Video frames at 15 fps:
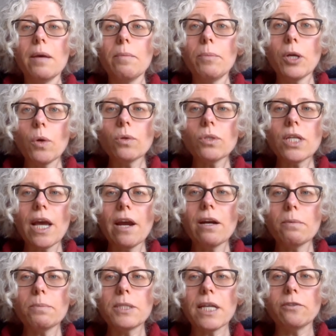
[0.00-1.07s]
Because
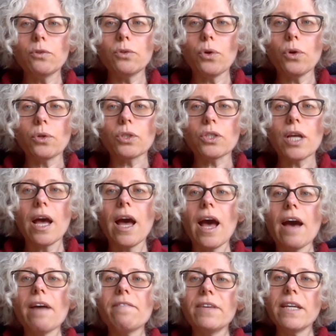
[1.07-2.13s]
Arabs and Turks
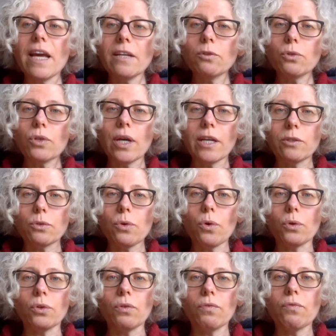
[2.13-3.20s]
have yet to
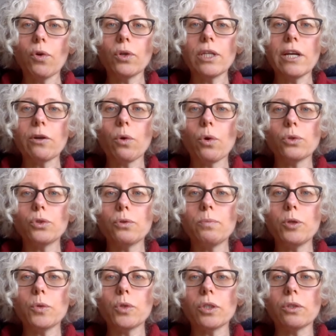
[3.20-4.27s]
atone for their
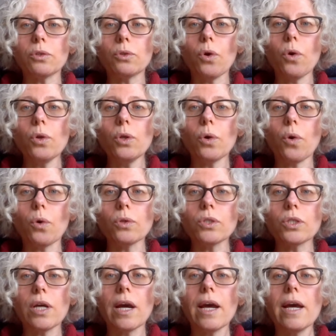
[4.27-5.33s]
contribution to the
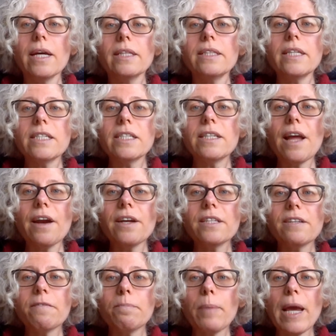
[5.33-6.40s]
Holocaust, this
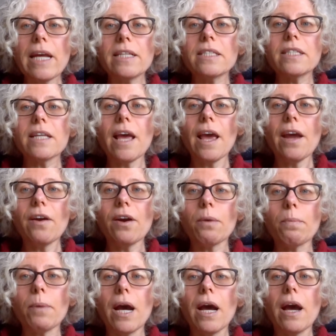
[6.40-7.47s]
narrative paints Arab